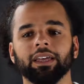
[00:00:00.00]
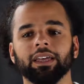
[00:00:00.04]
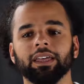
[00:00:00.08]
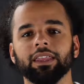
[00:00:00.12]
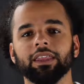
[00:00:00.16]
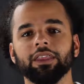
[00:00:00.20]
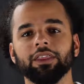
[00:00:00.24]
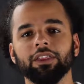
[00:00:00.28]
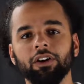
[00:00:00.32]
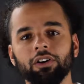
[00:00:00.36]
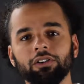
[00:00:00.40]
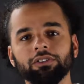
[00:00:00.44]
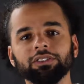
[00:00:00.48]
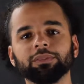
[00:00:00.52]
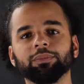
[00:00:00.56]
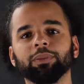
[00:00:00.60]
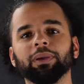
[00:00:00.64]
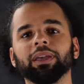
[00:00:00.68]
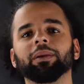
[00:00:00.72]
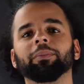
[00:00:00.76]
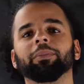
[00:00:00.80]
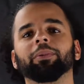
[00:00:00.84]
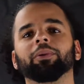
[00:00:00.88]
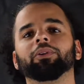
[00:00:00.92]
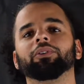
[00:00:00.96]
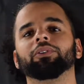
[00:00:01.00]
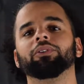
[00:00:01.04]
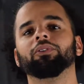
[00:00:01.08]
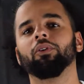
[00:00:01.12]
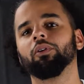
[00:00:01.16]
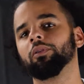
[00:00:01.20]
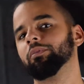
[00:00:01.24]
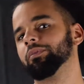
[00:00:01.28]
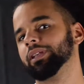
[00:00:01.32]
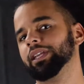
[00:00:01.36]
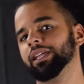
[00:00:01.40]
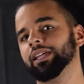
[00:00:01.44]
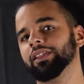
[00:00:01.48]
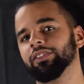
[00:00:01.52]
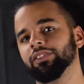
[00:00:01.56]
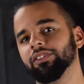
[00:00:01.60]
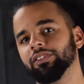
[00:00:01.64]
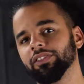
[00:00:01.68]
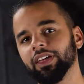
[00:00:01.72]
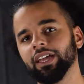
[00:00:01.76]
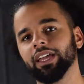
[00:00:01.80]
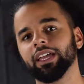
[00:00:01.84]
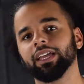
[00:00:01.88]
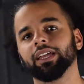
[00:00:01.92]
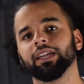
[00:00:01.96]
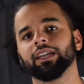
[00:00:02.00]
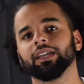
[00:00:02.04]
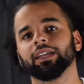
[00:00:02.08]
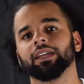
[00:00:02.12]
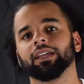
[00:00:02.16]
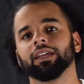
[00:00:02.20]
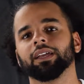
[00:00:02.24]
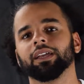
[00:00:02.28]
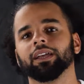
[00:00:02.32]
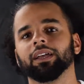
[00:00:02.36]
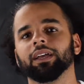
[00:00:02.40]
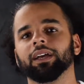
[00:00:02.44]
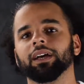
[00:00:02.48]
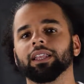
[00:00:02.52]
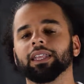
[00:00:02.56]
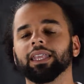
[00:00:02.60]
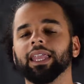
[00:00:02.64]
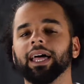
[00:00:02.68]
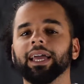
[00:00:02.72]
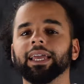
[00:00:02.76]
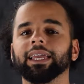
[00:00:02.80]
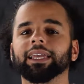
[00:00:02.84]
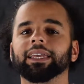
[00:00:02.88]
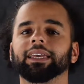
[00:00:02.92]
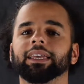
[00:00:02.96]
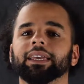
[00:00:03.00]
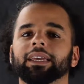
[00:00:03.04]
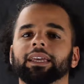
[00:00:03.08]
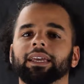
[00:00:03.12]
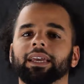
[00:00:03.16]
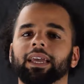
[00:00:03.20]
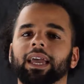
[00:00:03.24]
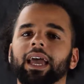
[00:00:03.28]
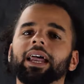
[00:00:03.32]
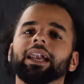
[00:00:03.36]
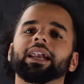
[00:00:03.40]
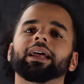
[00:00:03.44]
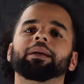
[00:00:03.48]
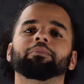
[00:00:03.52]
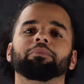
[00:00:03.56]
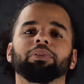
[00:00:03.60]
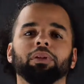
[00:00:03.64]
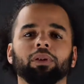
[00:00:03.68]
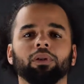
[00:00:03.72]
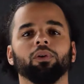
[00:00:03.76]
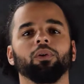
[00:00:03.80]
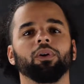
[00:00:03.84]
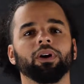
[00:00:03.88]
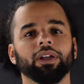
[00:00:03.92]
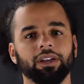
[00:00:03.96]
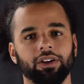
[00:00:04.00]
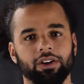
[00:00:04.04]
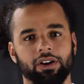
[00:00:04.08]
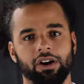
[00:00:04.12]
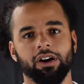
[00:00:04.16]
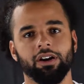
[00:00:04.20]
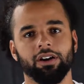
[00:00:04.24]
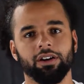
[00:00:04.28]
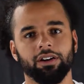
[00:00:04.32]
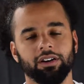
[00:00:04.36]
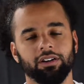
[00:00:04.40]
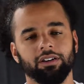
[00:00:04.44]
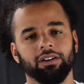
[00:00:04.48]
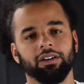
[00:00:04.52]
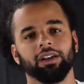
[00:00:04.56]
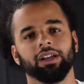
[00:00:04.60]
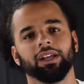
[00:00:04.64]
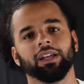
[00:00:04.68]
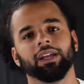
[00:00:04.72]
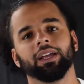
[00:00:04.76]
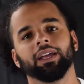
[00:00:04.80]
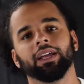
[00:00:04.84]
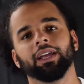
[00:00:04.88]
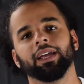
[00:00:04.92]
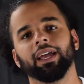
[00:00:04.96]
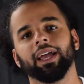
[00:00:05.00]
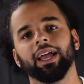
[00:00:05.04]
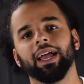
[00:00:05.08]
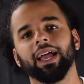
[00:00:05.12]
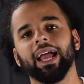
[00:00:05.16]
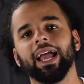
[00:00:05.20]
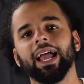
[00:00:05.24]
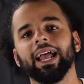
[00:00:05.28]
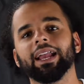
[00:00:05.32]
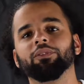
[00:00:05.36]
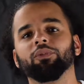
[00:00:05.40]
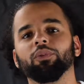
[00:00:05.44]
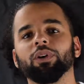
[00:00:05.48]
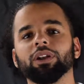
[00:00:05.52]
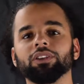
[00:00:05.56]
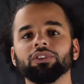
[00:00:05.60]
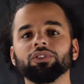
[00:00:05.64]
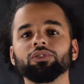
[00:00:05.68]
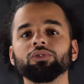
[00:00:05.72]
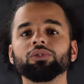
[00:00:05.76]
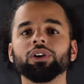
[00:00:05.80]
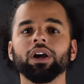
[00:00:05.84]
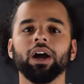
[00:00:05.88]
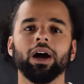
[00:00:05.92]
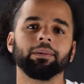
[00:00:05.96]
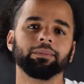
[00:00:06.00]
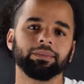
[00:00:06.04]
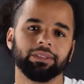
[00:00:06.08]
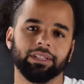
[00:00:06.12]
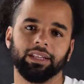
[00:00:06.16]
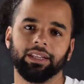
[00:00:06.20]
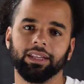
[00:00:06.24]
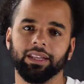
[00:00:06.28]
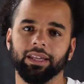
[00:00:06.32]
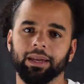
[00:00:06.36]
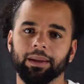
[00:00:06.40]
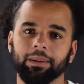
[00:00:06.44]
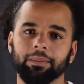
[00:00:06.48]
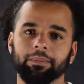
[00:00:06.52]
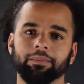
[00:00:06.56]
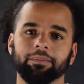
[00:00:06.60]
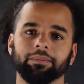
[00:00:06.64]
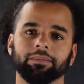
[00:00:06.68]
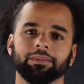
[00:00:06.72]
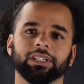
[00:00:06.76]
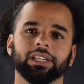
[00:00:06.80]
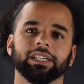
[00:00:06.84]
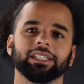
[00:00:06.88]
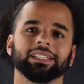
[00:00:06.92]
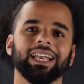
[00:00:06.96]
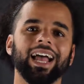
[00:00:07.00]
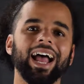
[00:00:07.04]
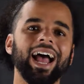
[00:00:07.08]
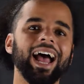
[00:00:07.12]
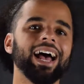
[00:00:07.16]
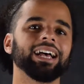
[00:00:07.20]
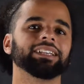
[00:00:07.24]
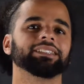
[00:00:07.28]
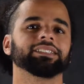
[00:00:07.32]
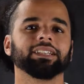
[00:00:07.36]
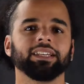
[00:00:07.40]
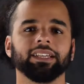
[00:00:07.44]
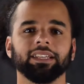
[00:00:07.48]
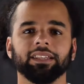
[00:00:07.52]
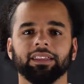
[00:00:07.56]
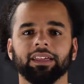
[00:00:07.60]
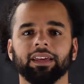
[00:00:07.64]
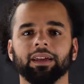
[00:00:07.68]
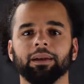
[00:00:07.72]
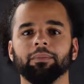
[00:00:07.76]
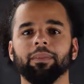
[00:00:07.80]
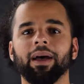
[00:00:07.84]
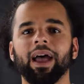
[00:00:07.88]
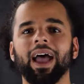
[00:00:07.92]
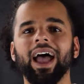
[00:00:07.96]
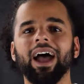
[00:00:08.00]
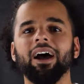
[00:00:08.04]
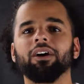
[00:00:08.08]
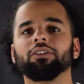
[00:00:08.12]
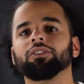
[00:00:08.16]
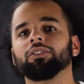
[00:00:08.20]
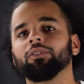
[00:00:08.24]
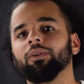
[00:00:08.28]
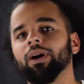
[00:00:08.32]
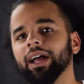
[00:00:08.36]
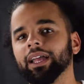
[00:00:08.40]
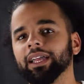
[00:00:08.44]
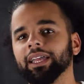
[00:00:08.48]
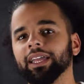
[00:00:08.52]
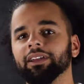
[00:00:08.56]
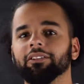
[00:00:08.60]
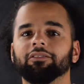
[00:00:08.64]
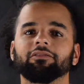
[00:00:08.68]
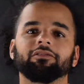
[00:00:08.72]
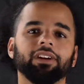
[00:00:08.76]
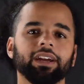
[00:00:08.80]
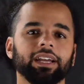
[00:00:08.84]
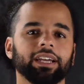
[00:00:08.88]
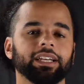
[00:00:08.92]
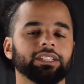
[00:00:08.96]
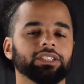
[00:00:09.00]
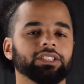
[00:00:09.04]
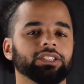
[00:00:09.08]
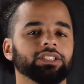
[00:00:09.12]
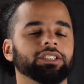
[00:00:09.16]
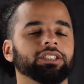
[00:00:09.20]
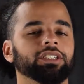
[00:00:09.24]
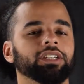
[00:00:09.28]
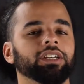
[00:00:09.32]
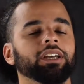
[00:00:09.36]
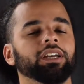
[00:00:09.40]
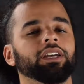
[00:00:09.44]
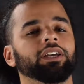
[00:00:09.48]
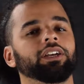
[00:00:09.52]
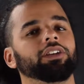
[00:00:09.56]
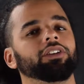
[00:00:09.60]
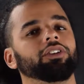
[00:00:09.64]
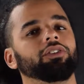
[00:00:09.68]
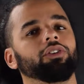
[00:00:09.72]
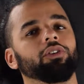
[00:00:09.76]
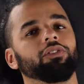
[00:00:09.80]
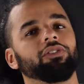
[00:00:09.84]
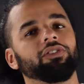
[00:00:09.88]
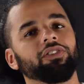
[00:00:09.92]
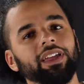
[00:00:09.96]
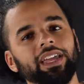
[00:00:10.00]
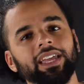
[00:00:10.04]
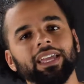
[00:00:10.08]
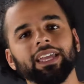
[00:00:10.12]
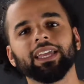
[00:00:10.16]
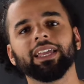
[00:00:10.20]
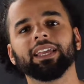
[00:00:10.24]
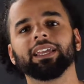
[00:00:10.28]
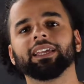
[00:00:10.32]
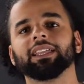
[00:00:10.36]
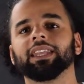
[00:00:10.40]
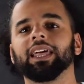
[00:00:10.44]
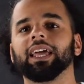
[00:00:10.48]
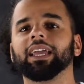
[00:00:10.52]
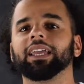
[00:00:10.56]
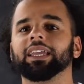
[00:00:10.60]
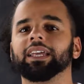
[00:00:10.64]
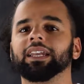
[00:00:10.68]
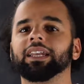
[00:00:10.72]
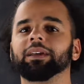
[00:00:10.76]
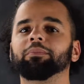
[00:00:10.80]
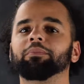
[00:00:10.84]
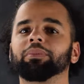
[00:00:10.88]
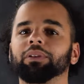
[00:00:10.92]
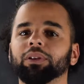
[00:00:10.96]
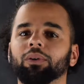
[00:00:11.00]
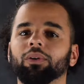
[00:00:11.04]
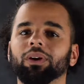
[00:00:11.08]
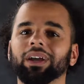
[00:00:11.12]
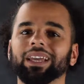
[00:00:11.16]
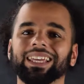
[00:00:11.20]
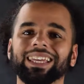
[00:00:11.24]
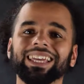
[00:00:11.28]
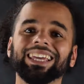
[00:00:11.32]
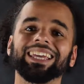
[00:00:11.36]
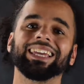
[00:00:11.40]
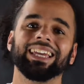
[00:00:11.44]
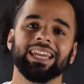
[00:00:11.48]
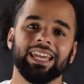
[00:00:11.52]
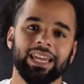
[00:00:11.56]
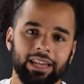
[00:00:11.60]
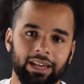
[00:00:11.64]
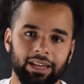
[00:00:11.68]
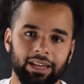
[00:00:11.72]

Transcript: Those people normally think like an employer. And when you come to them just asking them, how do I get rich? You're thinking like an employee.